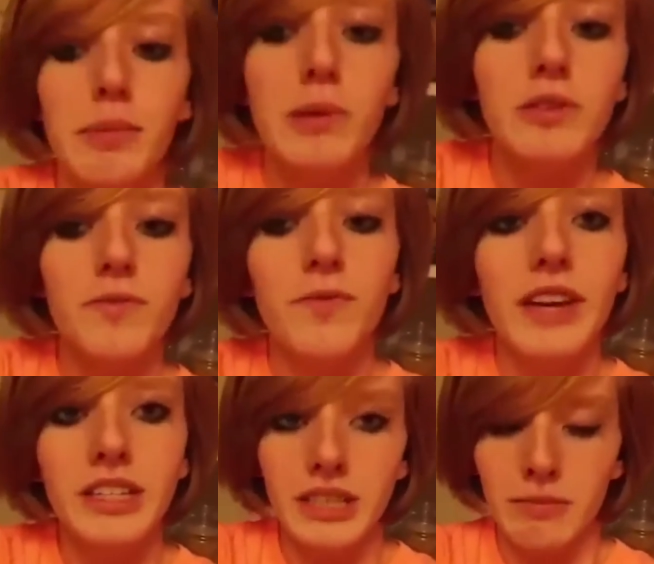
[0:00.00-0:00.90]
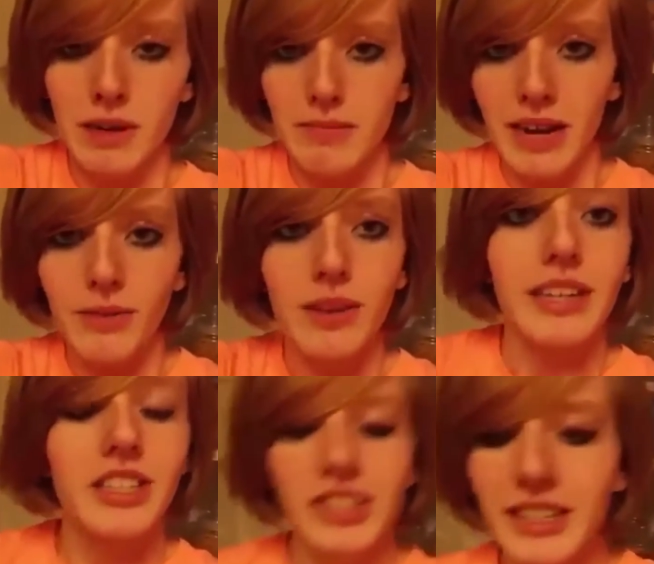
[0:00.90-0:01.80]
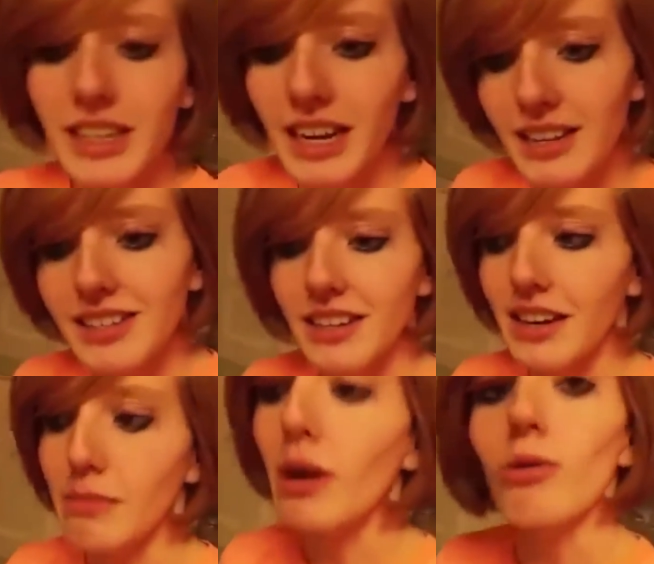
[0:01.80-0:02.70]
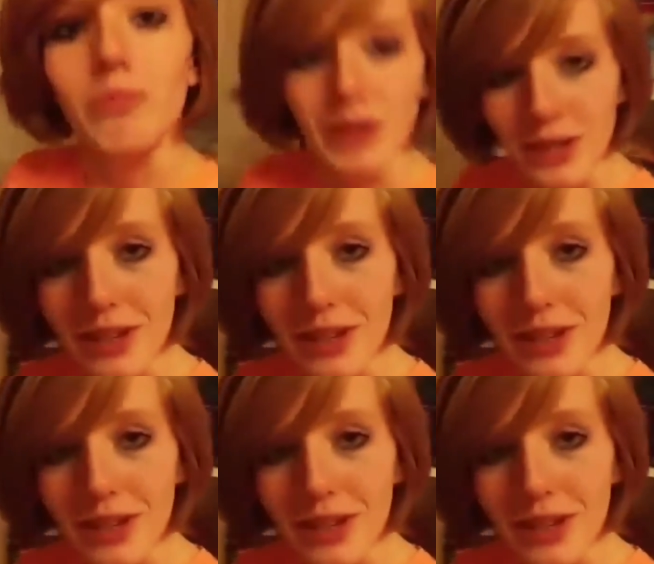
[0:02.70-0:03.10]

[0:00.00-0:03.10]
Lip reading: If she puts fish in my mouth like she did last time, I'll